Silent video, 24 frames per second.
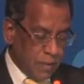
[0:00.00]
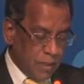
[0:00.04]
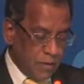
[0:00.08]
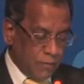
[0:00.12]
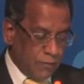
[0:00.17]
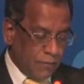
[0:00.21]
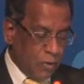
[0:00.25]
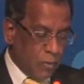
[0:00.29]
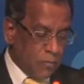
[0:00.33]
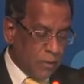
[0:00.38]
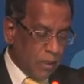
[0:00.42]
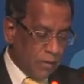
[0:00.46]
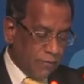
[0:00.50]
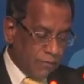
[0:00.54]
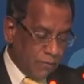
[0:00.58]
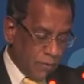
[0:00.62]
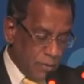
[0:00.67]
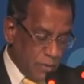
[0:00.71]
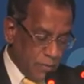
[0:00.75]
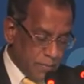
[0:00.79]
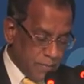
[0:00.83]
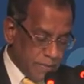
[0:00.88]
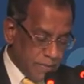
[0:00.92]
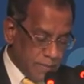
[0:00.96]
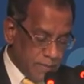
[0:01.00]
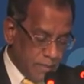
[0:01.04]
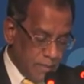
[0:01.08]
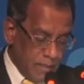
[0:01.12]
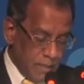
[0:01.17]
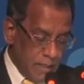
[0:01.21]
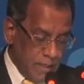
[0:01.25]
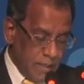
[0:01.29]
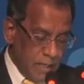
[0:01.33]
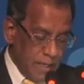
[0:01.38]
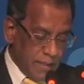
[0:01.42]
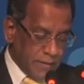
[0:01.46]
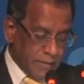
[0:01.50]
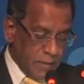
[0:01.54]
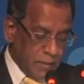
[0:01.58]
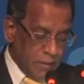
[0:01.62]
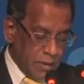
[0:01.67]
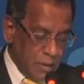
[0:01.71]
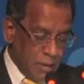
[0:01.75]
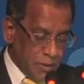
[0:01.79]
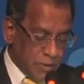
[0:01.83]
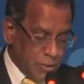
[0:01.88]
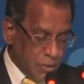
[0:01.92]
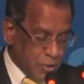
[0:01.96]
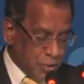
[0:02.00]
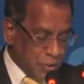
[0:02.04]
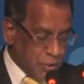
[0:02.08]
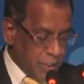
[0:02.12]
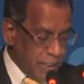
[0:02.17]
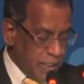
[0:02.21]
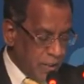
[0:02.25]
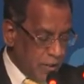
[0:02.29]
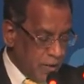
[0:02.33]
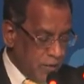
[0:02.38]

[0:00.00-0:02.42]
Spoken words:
formal firms and the large share